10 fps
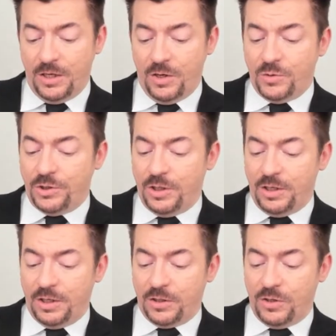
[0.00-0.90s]

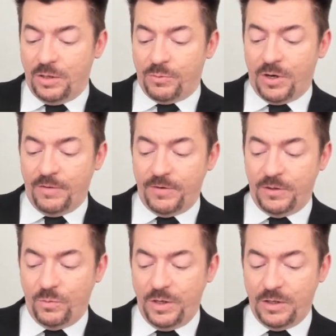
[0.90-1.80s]
nonprofit
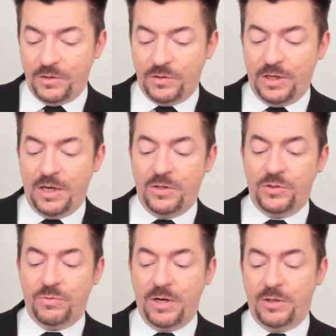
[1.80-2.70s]
in the wake of the scandal
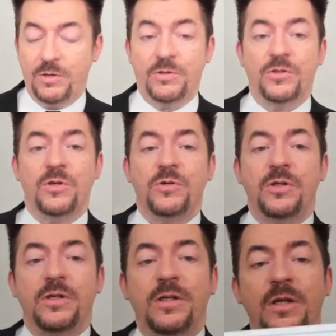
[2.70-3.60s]
surrounding her
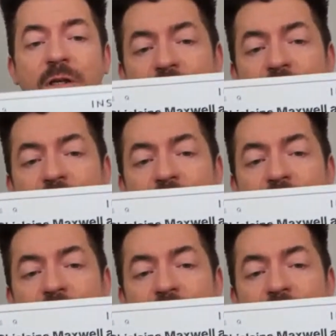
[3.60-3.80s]
associate,